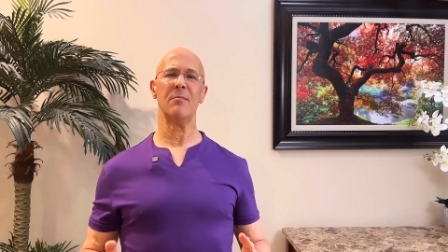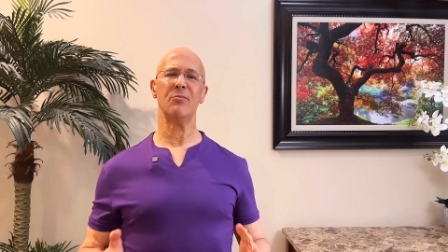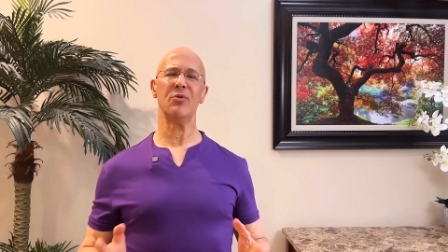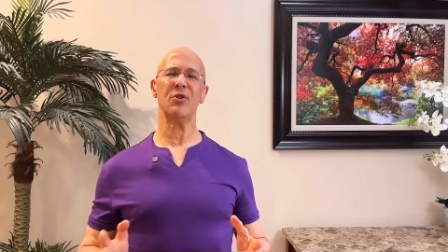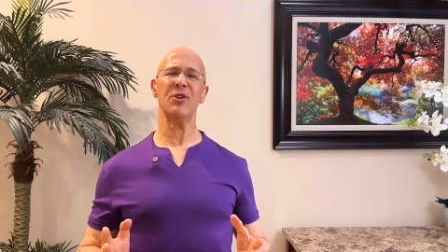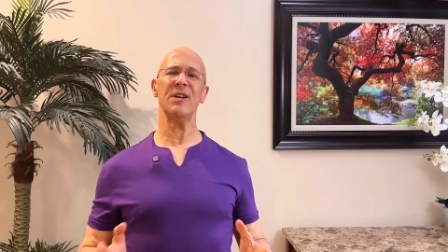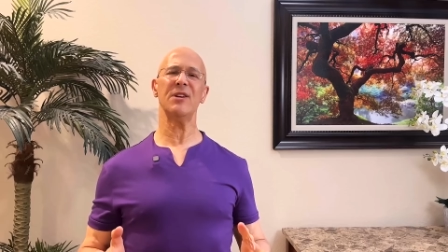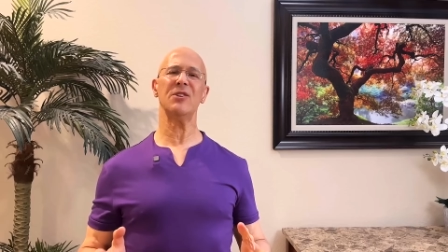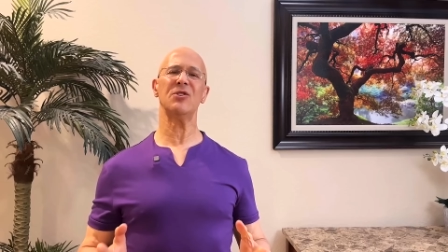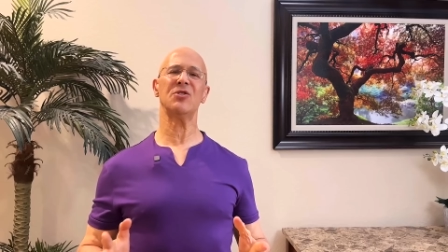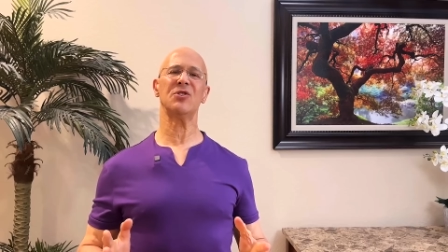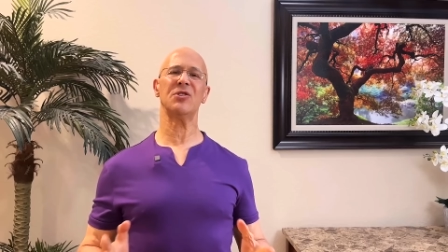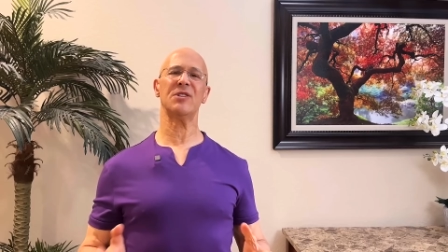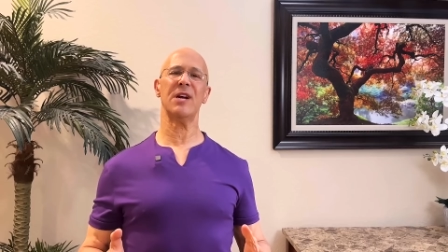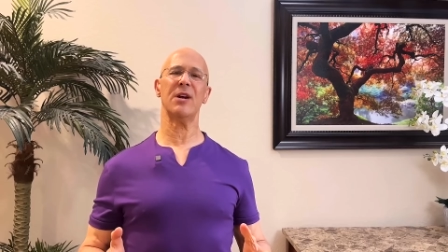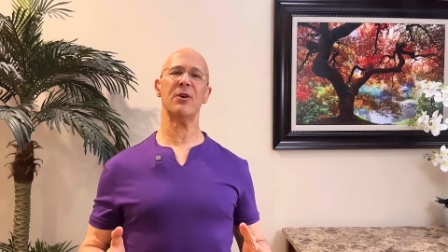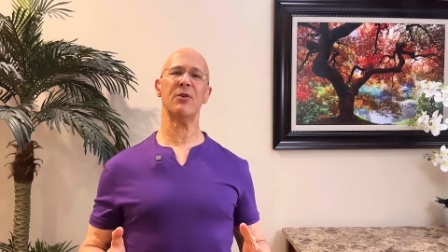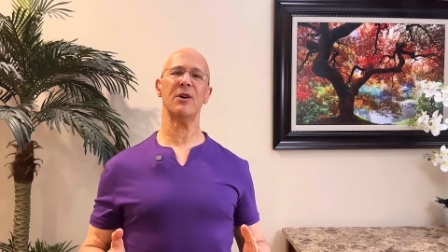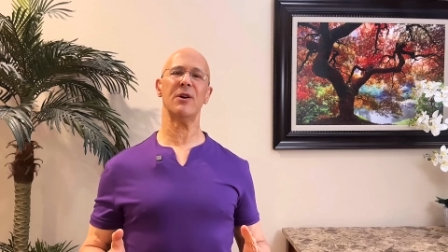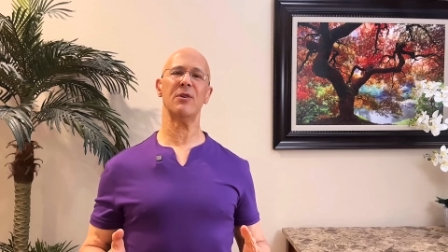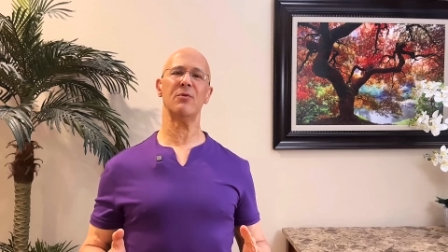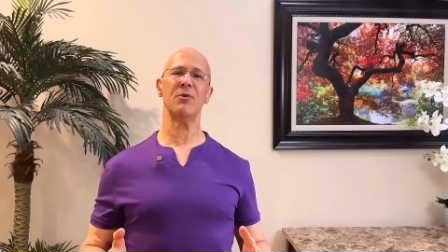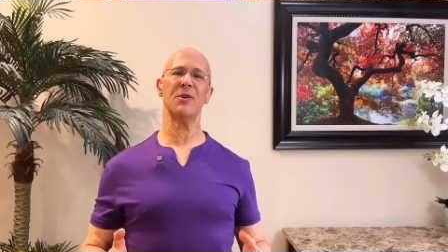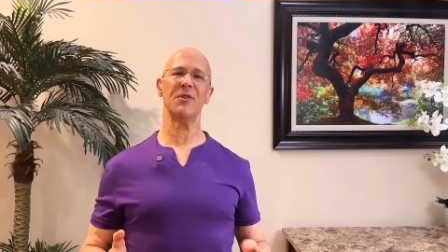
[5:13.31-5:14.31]
please
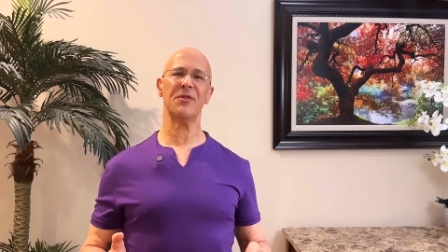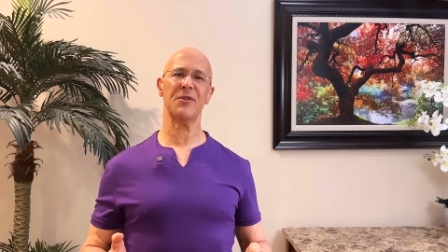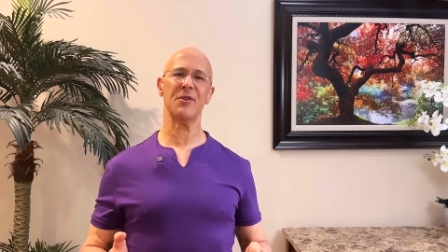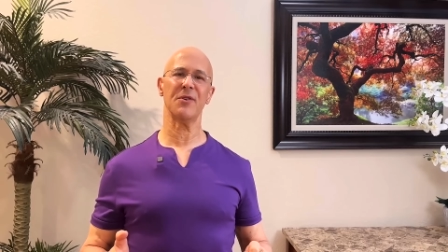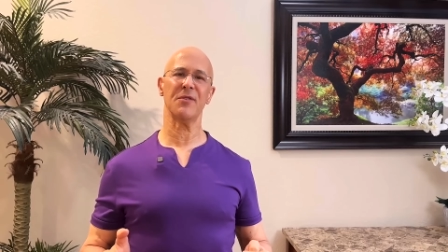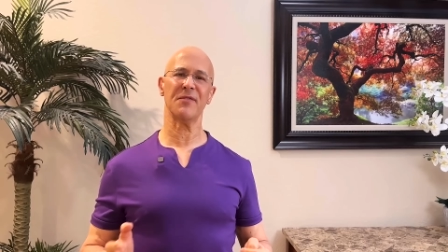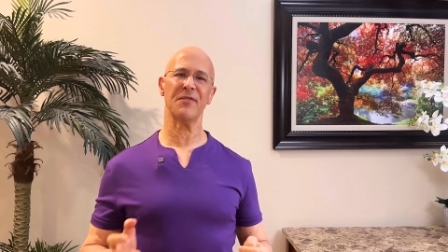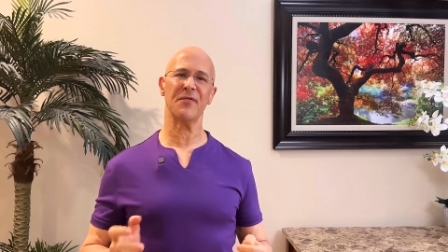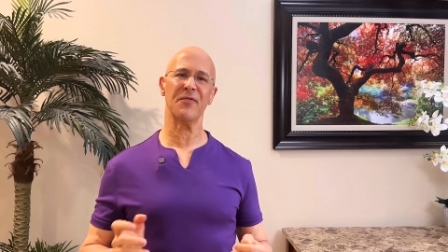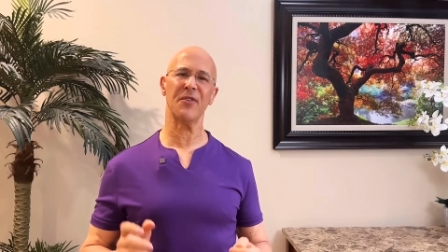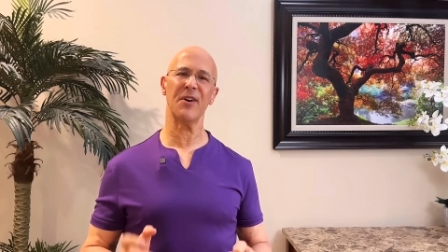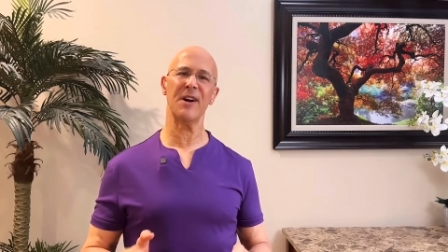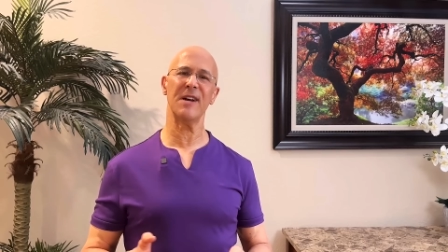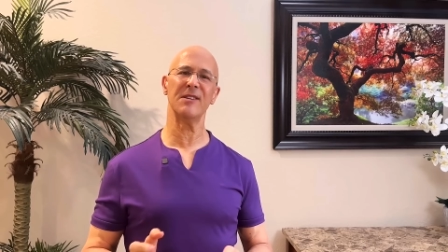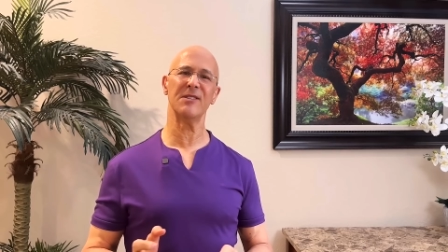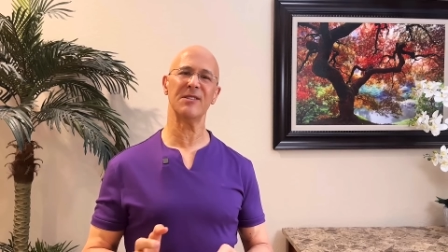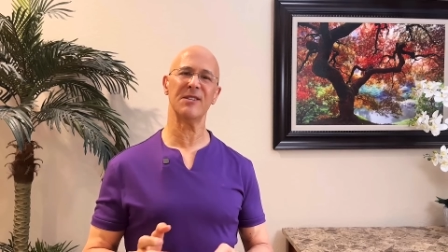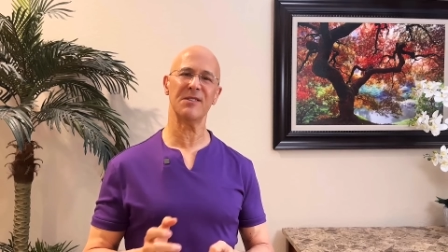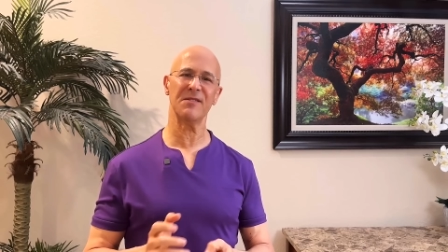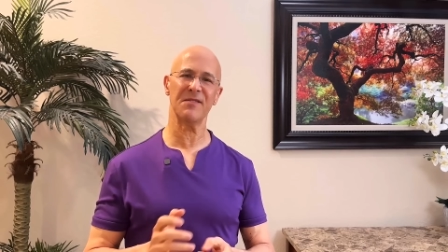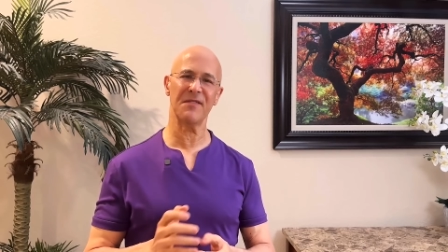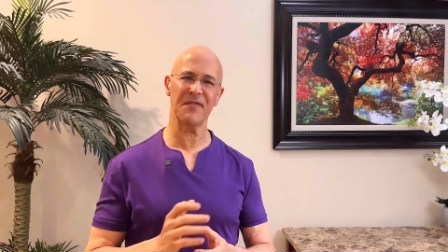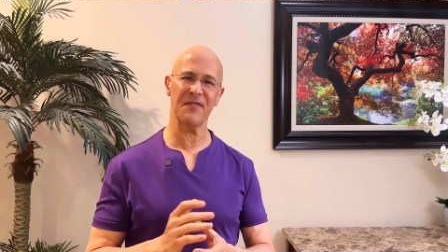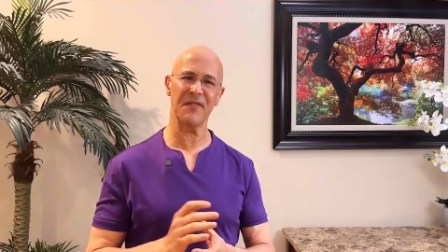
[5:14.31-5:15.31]
share it with your friends and